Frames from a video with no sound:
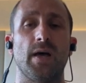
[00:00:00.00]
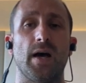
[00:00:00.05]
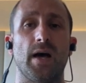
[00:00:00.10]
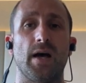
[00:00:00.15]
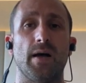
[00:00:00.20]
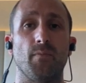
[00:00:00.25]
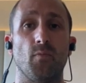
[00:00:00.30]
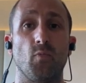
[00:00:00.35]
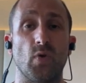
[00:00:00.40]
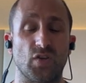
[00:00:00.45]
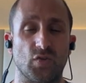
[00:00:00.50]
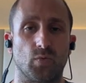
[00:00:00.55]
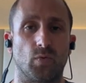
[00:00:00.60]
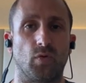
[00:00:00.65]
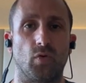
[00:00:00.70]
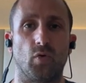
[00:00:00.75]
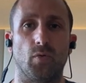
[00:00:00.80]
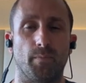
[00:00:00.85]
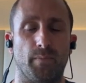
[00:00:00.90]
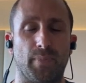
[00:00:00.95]
um, which
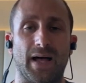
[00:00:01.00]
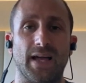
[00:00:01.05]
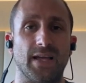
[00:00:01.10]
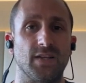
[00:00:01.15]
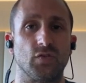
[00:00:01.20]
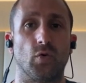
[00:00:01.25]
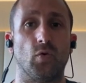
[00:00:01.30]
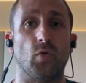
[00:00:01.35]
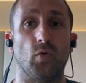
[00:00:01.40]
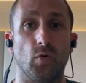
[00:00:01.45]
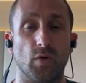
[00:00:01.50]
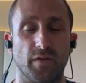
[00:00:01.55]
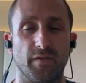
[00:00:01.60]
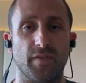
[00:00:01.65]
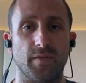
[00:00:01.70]
will bind all of